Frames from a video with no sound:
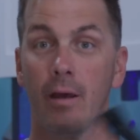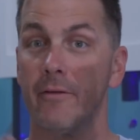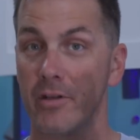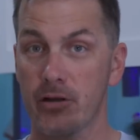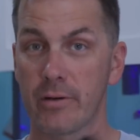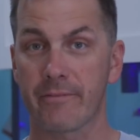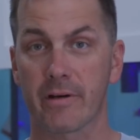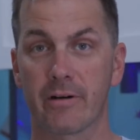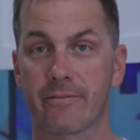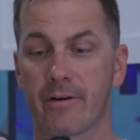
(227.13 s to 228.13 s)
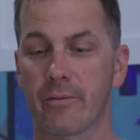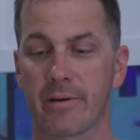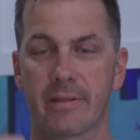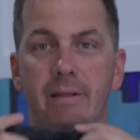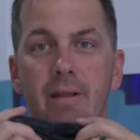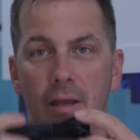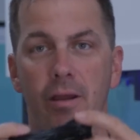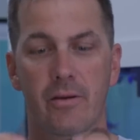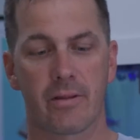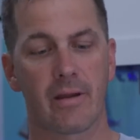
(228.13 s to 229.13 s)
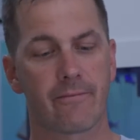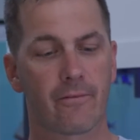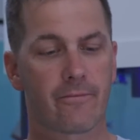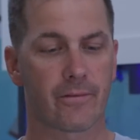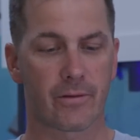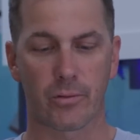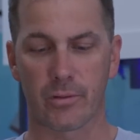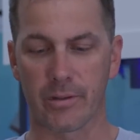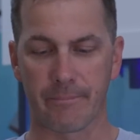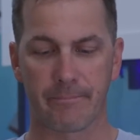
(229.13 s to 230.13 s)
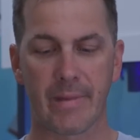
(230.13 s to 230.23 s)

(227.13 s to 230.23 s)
If you do have to go far with it, you're thankful for the cord.